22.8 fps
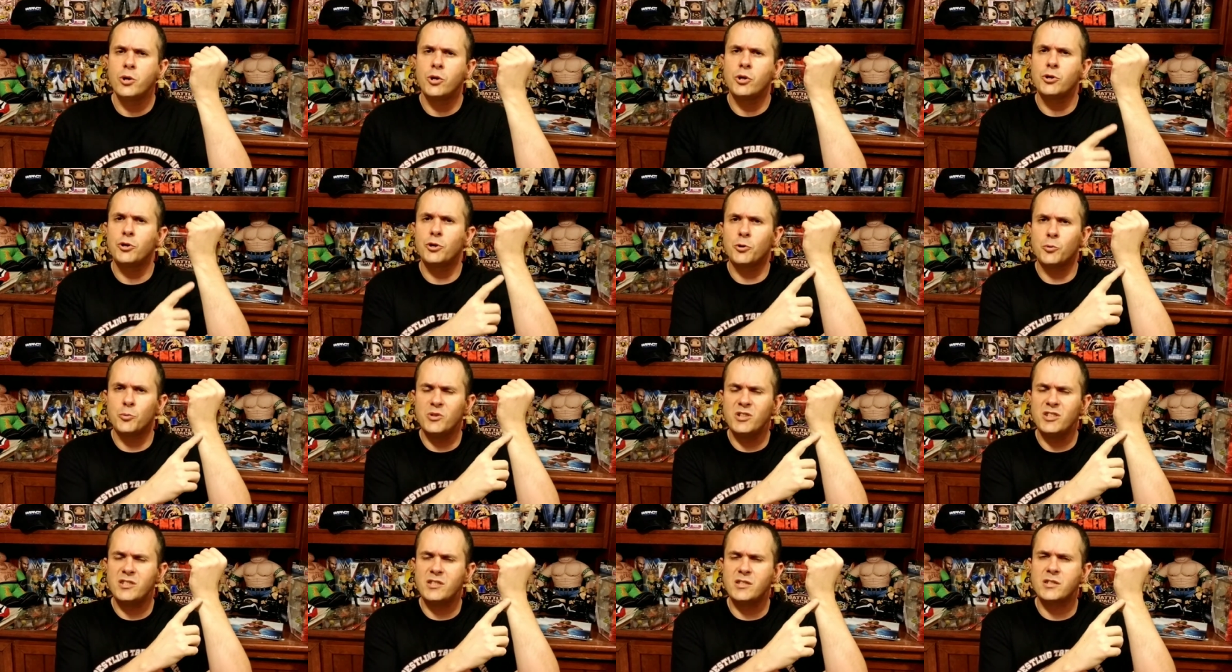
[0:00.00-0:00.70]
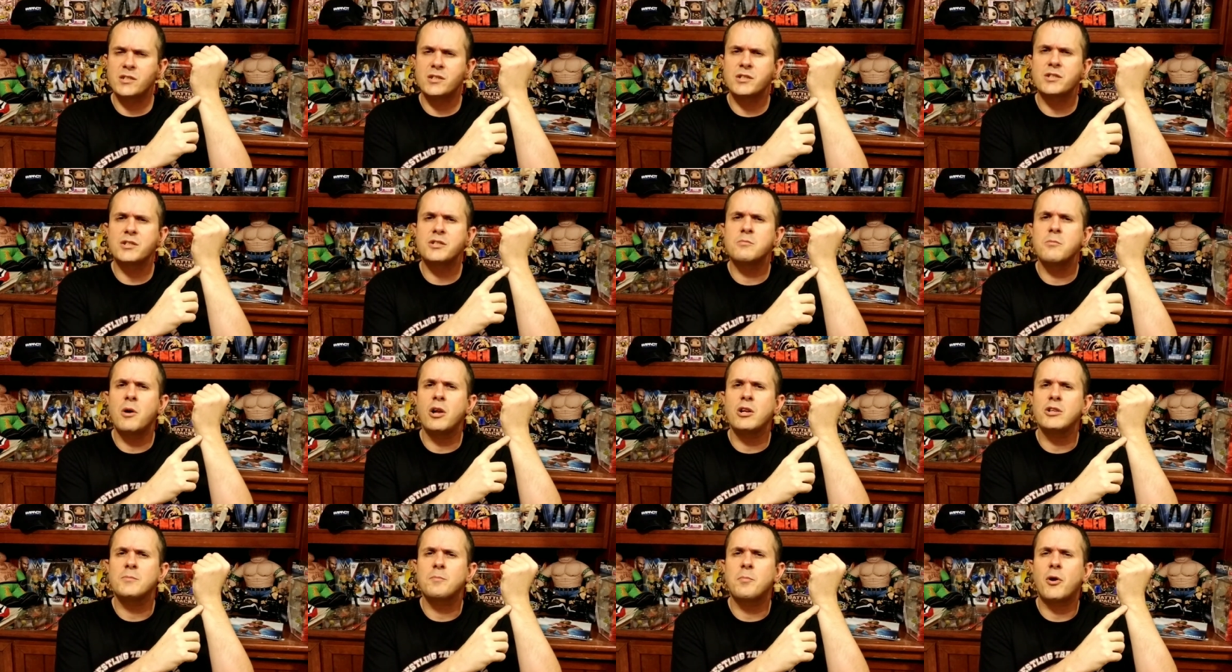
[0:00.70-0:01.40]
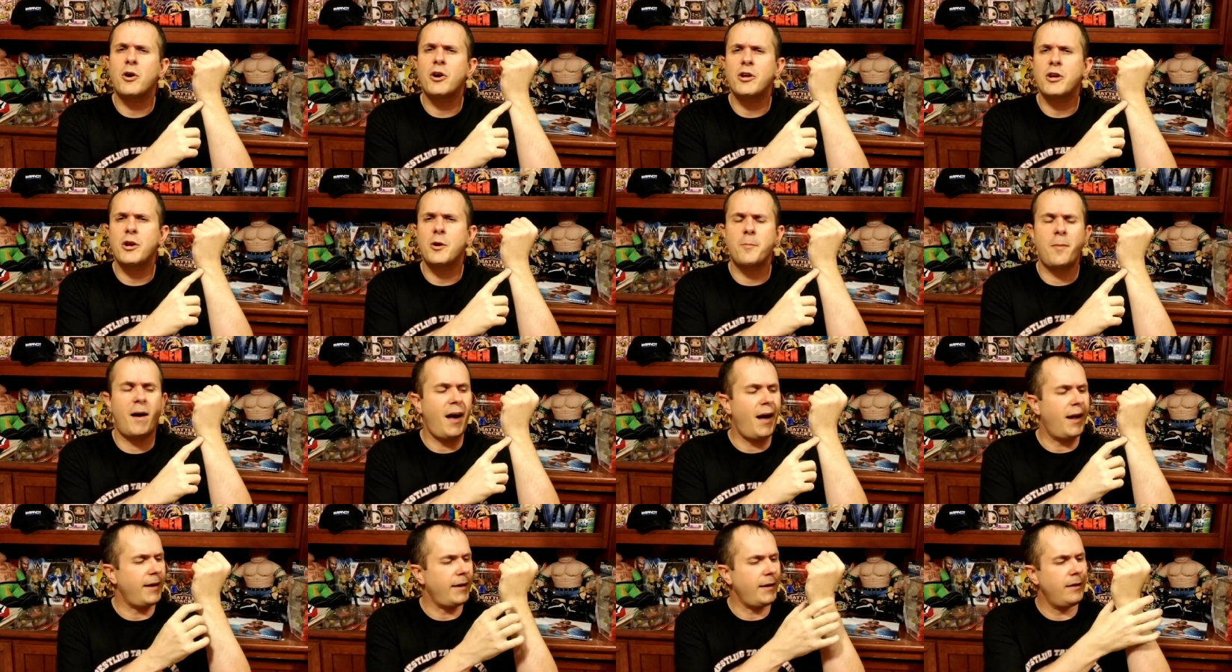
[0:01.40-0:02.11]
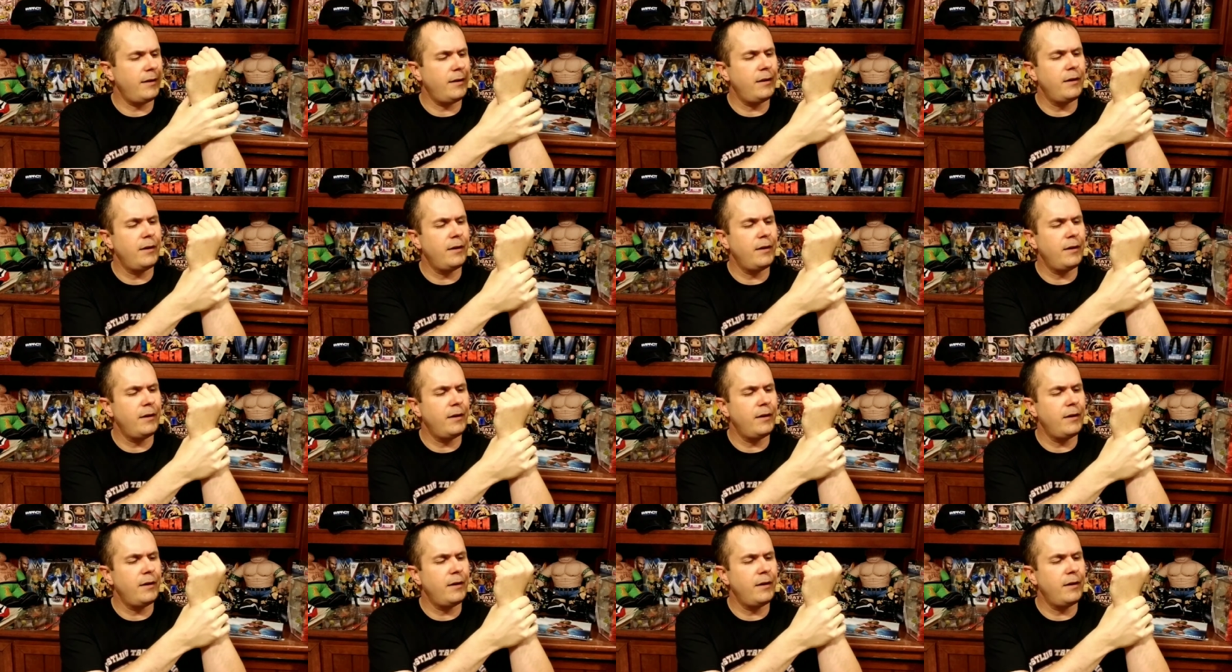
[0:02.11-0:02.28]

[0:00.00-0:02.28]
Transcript: your wrist is the smallest part of your body.